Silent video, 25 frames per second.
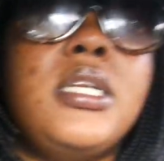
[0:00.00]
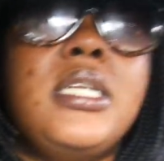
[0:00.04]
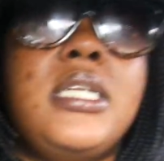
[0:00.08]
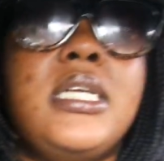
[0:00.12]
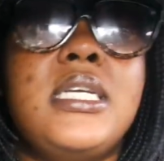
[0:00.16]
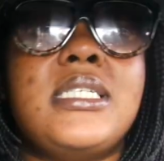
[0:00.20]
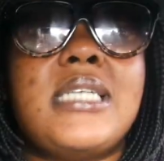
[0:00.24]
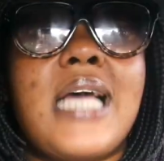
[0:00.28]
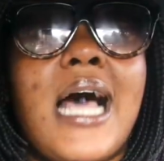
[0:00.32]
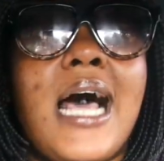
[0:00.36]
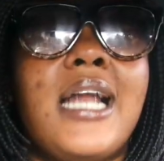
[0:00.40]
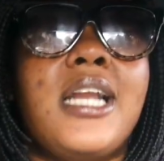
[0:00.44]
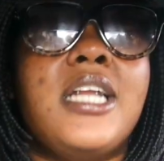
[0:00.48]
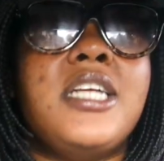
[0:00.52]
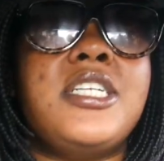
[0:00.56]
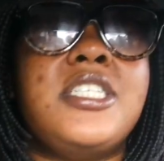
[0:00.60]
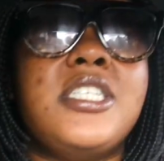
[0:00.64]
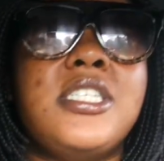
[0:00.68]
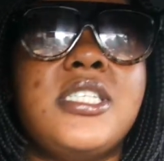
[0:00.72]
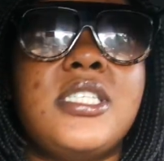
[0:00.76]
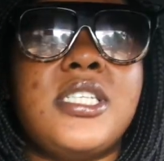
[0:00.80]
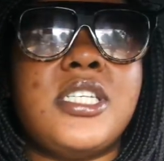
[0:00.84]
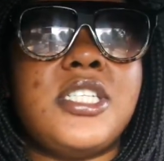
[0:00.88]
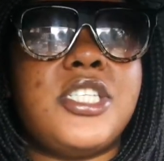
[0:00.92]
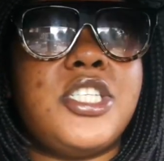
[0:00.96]
These
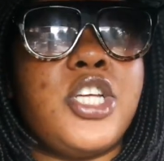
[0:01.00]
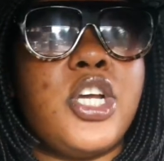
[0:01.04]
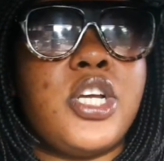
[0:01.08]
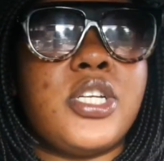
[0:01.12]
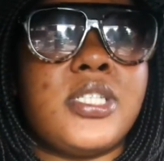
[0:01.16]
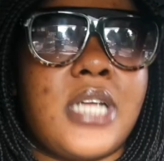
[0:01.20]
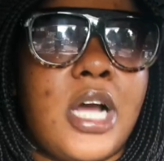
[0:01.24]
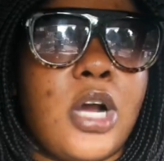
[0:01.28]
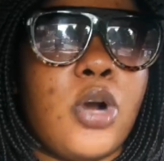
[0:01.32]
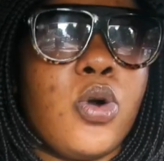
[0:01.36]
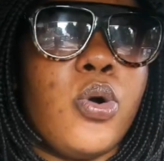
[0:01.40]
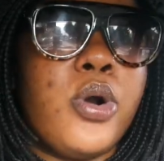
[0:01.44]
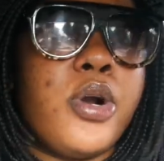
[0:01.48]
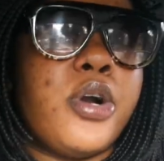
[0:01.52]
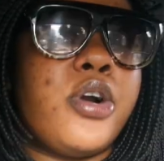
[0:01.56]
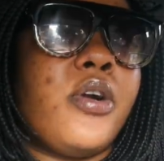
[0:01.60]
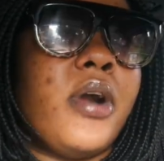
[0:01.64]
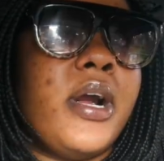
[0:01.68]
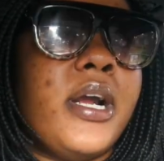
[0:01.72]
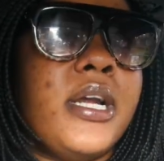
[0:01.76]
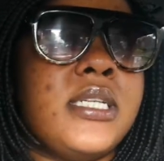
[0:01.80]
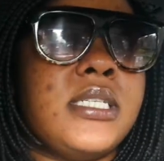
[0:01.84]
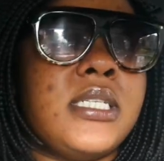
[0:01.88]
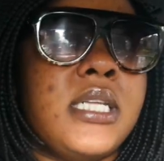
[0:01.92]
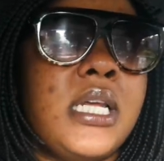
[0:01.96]
allergies this year are going
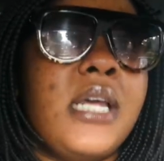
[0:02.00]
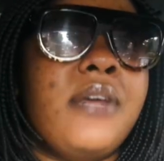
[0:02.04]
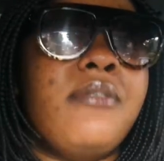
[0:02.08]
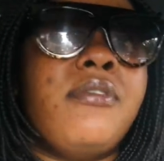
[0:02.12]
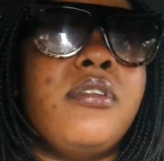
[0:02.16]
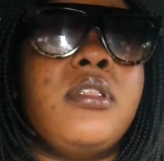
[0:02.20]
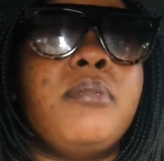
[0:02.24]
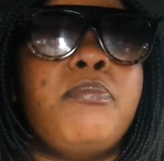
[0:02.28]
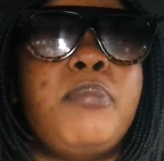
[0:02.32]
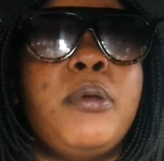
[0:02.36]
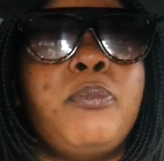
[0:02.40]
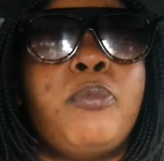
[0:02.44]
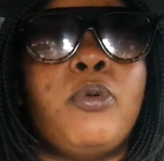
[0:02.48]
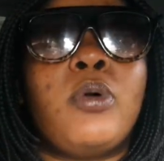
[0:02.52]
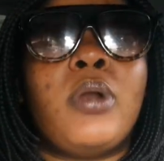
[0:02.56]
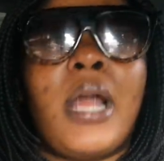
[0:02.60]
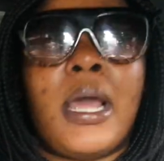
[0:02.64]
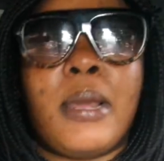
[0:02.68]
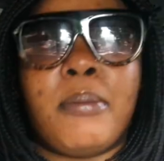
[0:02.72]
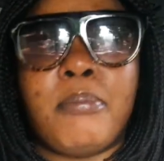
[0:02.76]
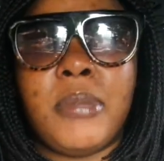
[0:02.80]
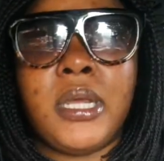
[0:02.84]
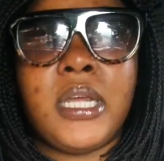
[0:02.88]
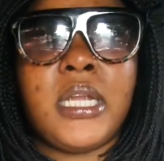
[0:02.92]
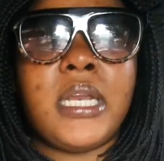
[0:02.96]
crazy. Even people
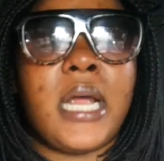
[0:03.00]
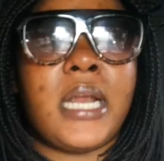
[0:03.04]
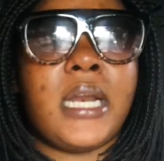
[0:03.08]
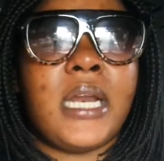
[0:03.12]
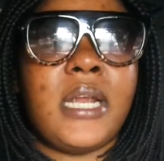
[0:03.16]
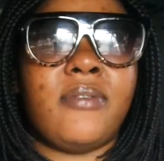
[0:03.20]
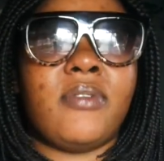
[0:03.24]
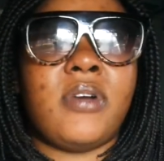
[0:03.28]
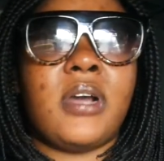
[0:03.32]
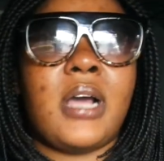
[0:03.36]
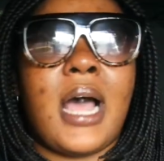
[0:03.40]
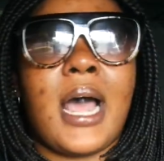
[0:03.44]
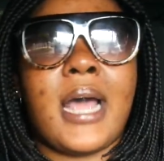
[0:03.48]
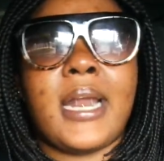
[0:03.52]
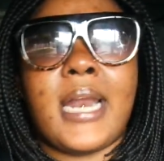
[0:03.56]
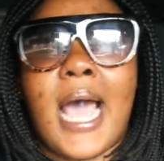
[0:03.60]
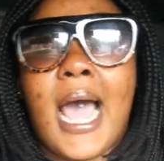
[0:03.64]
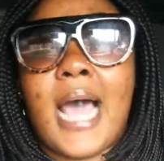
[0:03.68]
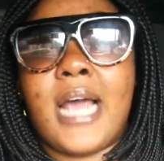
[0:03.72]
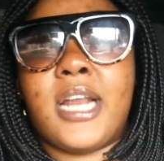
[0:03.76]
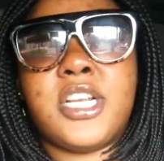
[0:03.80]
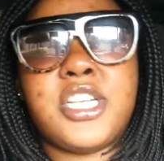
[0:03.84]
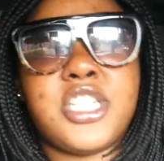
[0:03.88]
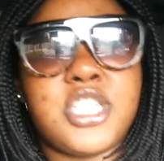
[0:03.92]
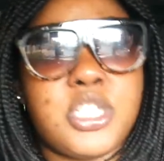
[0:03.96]
like me that never had
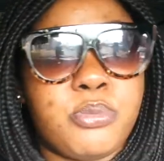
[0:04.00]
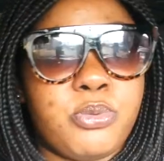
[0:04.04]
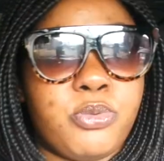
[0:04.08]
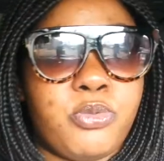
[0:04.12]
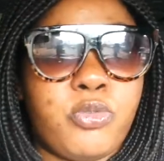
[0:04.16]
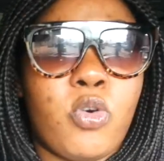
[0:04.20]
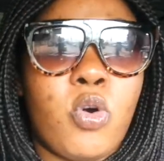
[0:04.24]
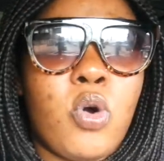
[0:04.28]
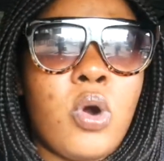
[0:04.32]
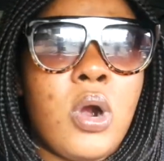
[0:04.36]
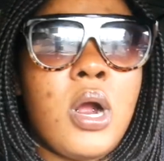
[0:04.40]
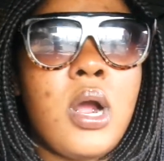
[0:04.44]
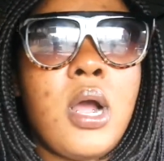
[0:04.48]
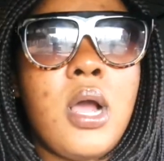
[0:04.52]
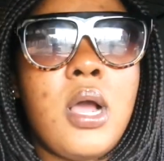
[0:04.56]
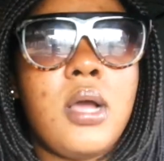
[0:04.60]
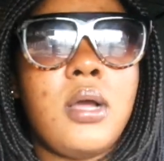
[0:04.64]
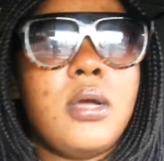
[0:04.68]
allergies before,